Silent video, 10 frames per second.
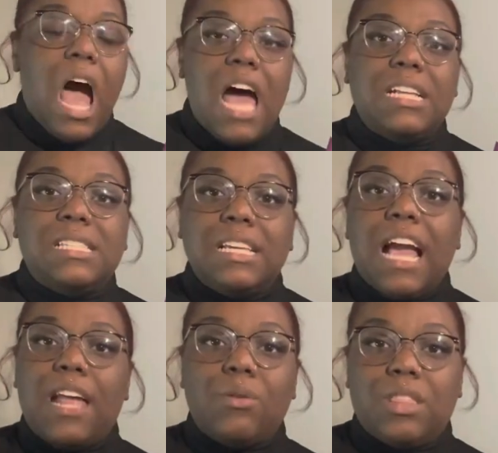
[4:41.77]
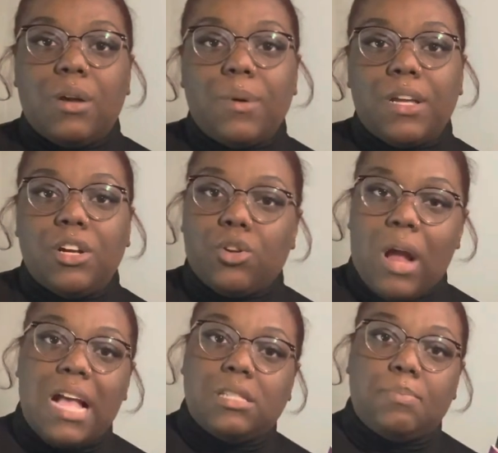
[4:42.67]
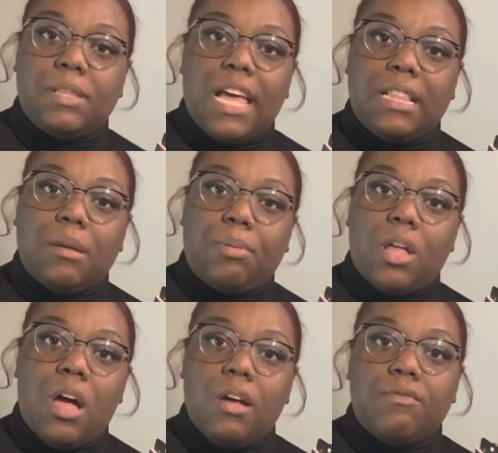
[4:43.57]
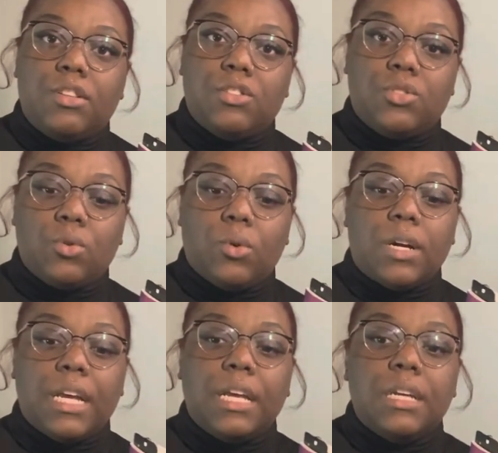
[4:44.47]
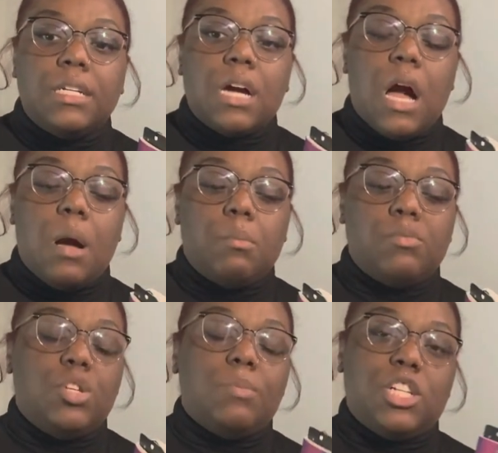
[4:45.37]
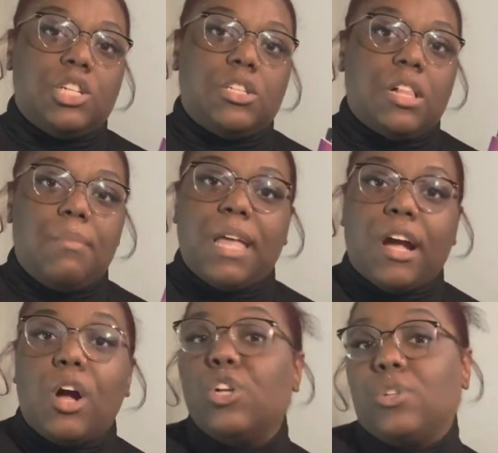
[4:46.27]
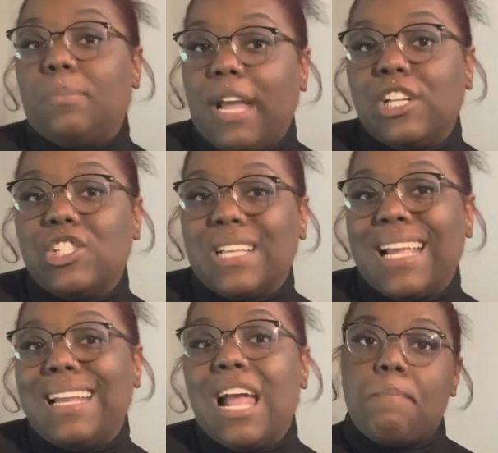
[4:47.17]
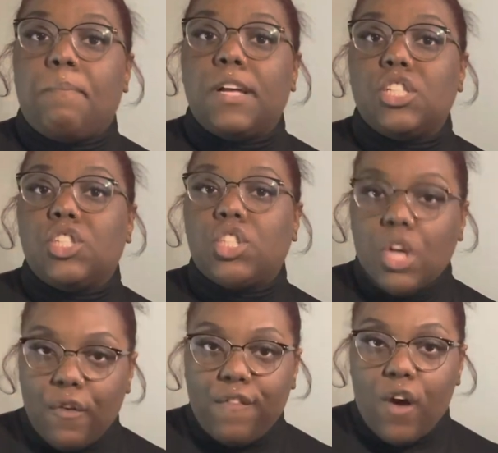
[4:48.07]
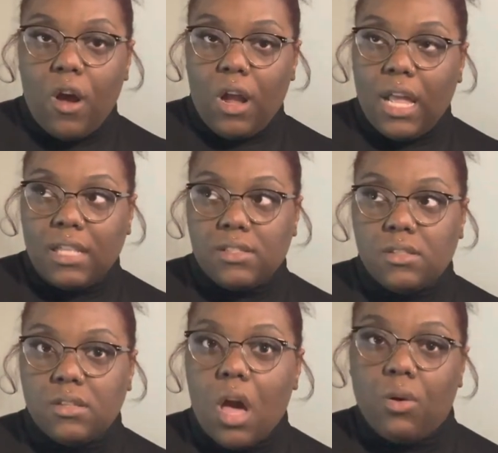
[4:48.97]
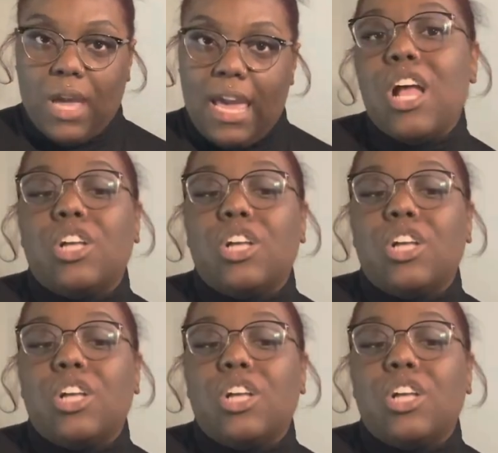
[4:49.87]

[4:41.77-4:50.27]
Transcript: Honestly, I don't think we're gonna grasp like the plot of the story um, too much until I'm like 100 pages in, but so far it's okay.